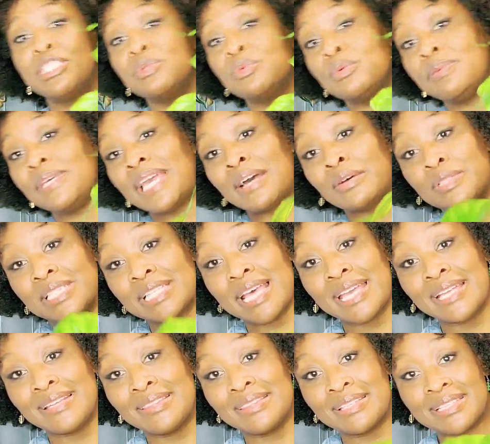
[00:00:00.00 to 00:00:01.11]
she will be
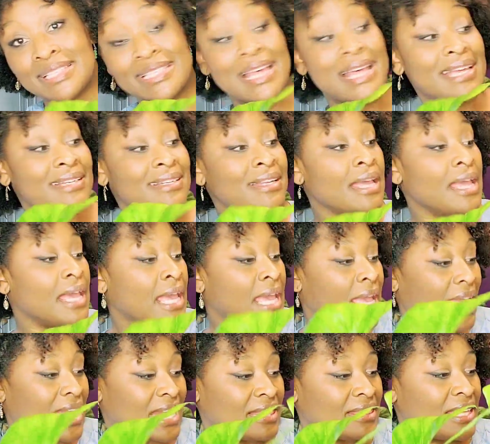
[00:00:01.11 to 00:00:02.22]
outside in the sun.
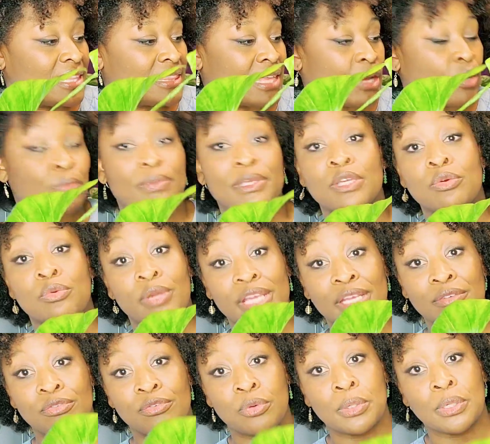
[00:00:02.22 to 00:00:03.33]
And I think that'll be
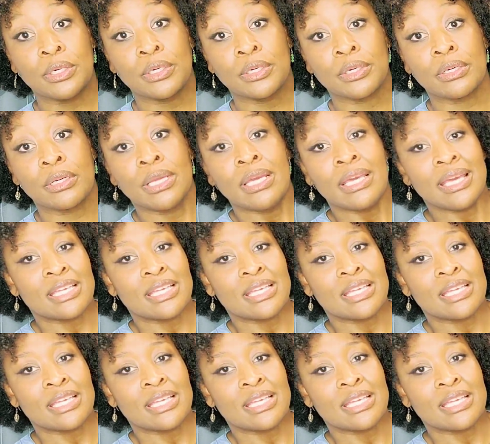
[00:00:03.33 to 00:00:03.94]
great for her,